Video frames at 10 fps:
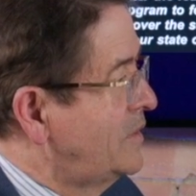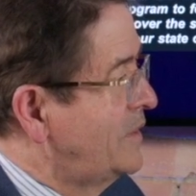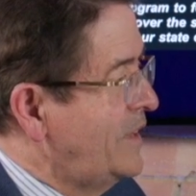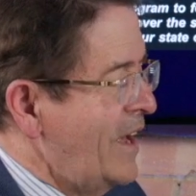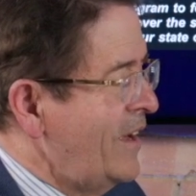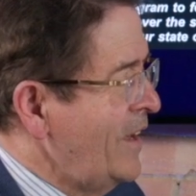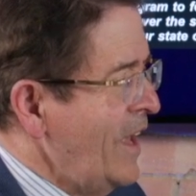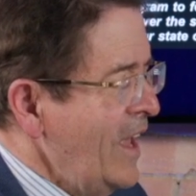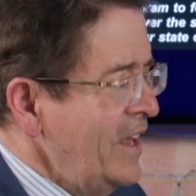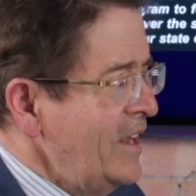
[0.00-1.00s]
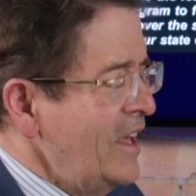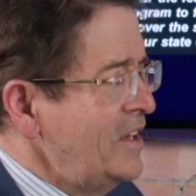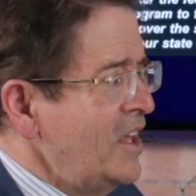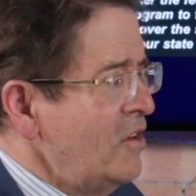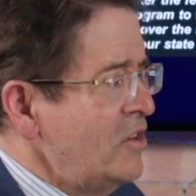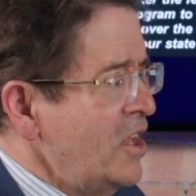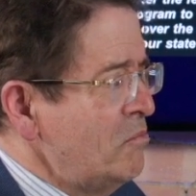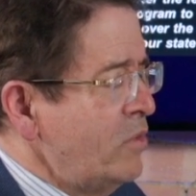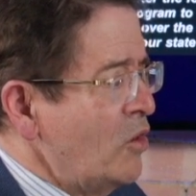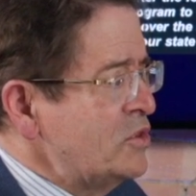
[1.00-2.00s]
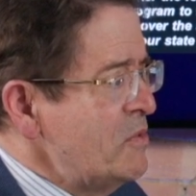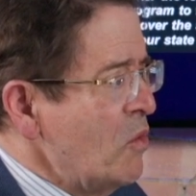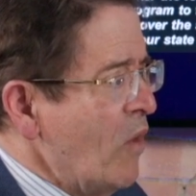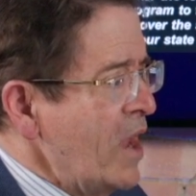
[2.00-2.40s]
Yeah. It blows me away